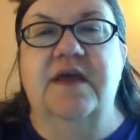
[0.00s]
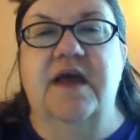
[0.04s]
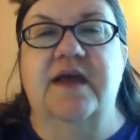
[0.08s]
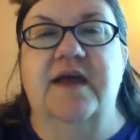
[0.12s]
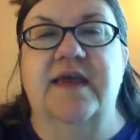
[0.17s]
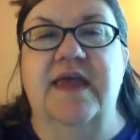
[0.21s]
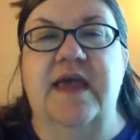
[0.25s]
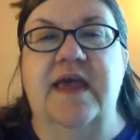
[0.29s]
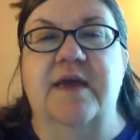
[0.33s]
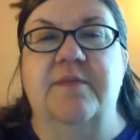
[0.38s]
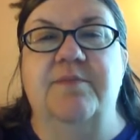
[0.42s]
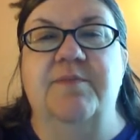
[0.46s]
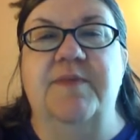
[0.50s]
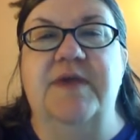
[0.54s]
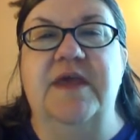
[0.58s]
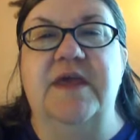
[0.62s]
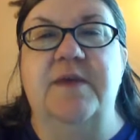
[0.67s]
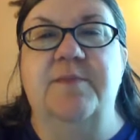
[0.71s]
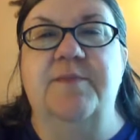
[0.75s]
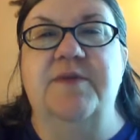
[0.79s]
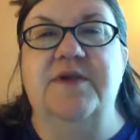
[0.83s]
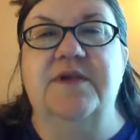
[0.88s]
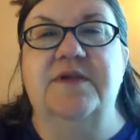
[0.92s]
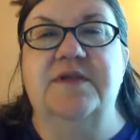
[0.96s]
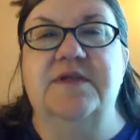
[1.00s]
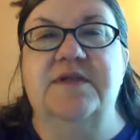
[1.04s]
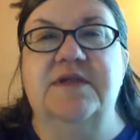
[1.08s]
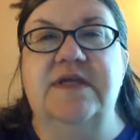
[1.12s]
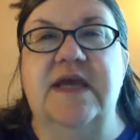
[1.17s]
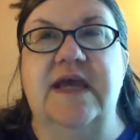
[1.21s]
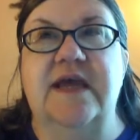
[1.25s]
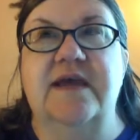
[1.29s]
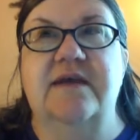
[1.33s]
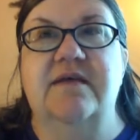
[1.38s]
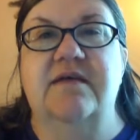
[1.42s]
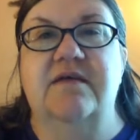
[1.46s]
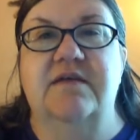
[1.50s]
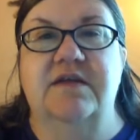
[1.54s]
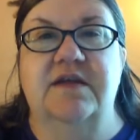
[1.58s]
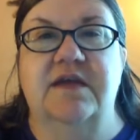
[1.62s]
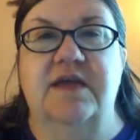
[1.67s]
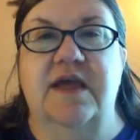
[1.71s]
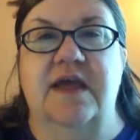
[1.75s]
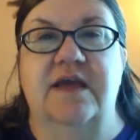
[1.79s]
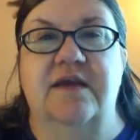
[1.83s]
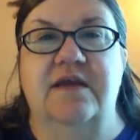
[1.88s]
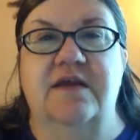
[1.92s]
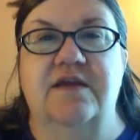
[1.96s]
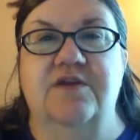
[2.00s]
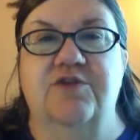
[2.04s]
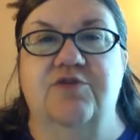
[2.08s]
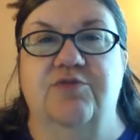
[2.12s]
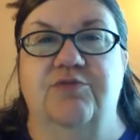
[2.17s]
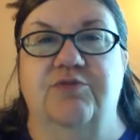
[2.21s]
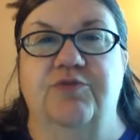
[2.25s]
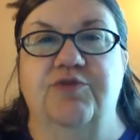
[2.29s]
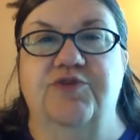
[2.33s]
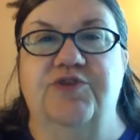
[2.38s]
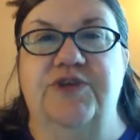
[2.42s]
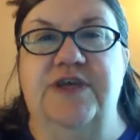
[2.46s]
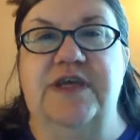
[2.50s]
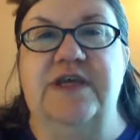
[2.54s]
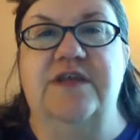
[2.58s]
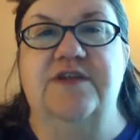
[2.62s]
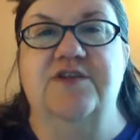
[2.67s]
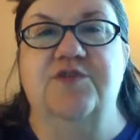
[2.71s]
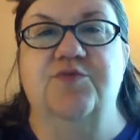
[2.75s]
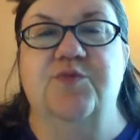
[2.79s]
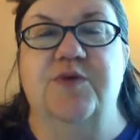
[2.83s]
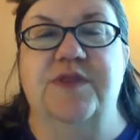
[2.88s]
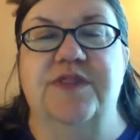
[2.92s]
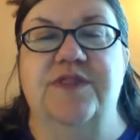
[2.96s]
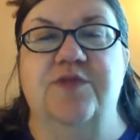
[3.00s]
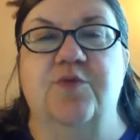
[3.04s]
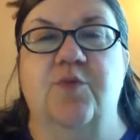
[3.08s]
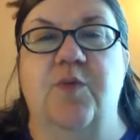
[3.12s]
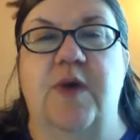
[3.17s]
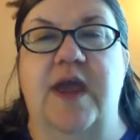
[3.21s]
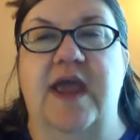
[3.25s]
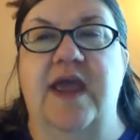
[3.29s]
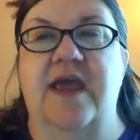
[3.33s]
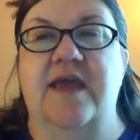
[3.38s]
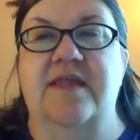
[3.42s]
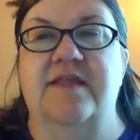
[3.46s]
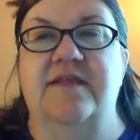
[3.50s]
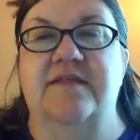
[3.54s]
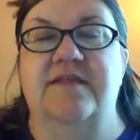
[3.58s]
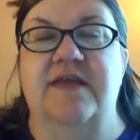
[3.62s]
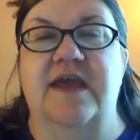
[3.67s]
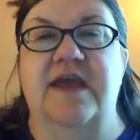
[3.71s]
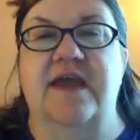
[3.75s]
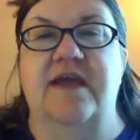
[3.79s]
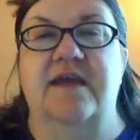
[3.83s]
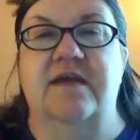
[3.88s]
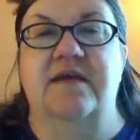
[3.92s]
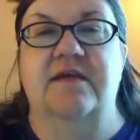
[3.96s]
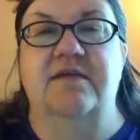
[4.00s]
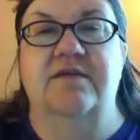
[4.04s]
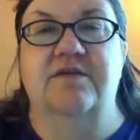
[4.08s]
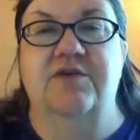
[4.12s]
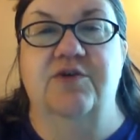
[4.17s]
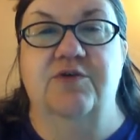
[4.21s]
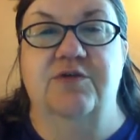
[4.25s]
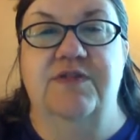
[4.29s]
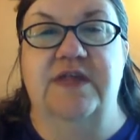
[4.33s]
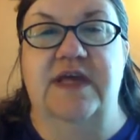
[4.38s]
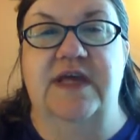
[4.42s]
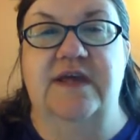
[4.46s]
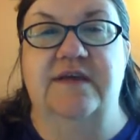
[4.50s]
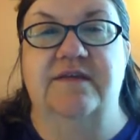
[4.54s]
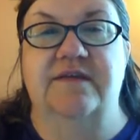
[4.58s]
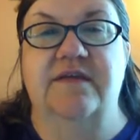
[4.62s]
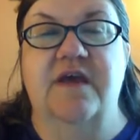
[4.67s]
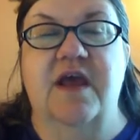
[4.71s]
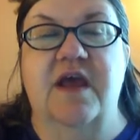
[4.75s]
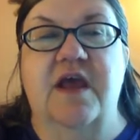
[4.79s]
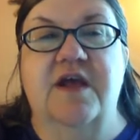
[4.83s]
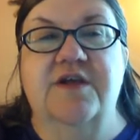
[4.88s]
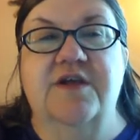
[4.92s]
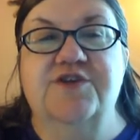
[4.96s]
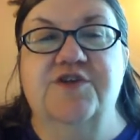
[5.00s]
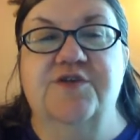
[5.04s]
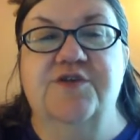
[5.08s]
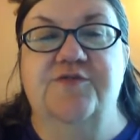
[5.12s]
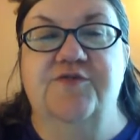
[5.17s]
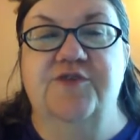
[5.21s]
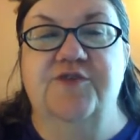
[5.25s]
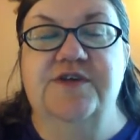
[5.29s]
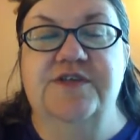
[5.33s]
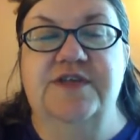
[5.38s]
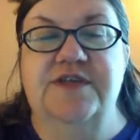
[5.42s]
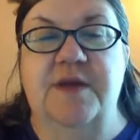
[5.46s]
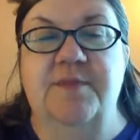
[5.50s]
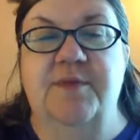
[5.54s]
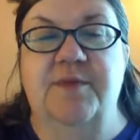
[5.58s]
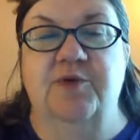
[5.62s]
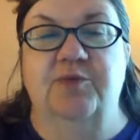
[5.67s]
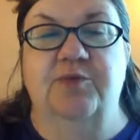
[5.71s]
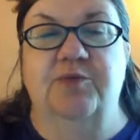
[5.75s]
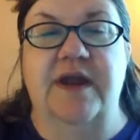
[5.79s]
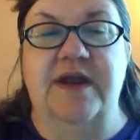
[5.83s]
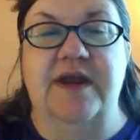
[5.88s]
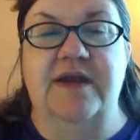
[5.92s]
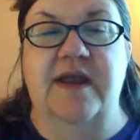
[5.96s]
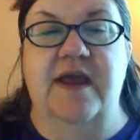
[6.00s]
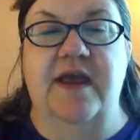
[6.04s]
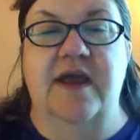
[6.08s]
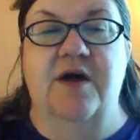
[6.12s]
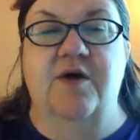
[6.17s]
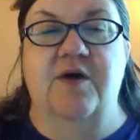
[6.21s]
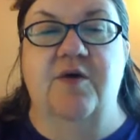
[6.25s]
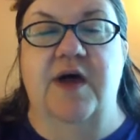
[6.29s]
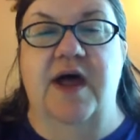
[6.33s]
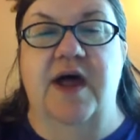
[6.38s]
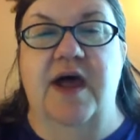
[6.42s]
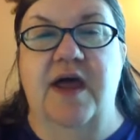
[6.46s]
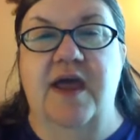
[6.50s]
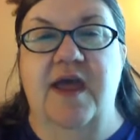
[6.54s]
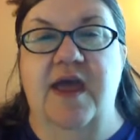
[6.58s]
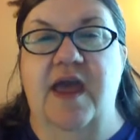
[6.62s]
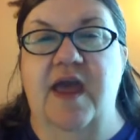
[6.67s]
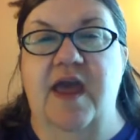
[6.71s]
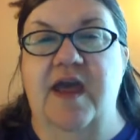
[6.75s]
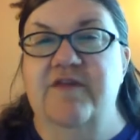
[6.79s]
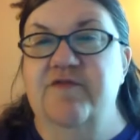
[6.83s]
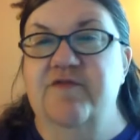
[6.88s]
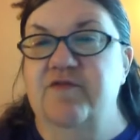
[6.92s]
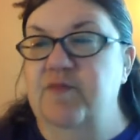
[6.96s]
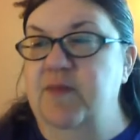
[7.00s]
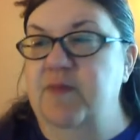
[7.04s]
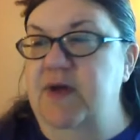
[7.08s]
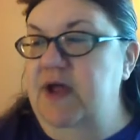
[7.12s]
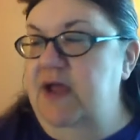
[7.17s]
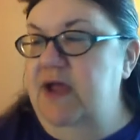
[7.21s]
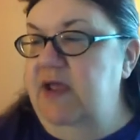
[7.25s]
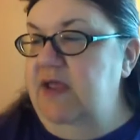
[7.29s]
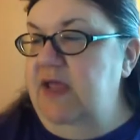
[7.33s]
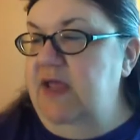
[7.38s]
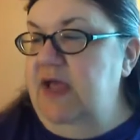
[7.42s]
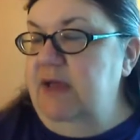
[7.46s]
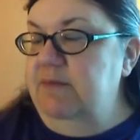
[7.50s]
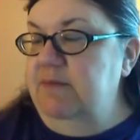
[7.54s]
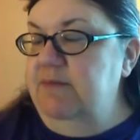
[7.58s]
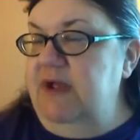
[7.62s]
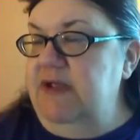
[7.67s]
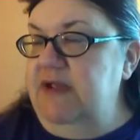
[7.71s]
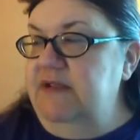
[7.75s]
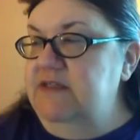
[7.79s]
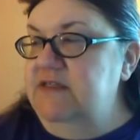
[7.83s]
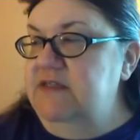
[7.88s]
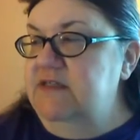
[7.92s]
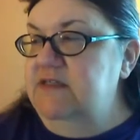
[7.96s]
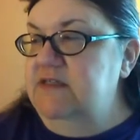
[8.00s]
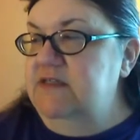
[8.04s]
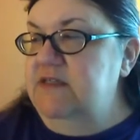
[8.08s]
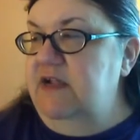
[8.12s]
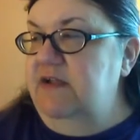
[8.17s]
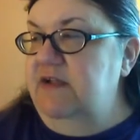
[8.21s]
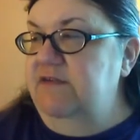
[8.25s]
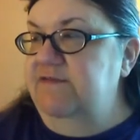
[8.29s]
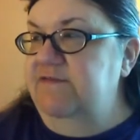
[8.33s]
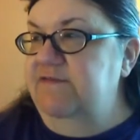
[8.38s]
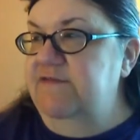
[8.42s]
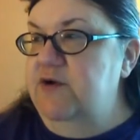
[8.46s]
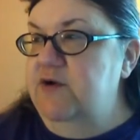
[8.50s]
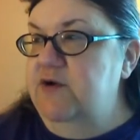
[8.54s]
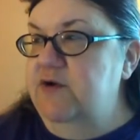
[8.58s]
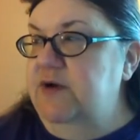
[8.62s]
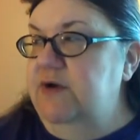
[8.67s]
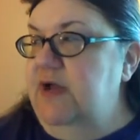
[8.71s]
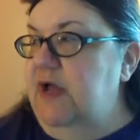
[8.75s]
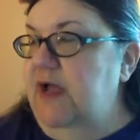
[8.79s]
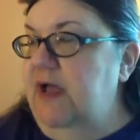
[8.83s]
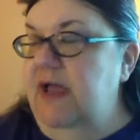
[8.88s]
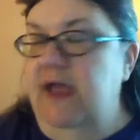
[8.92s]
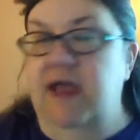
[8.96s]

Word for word: again, people tend to get into routines with the way that they do things. So, for example, right now I have my cell phone